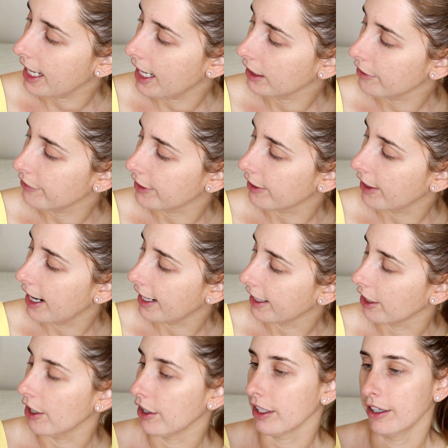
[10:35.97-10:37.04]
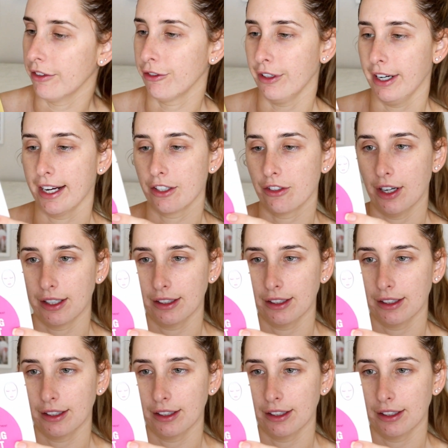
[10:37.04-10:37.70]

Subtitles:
aloe vera, and coconut fruit extract.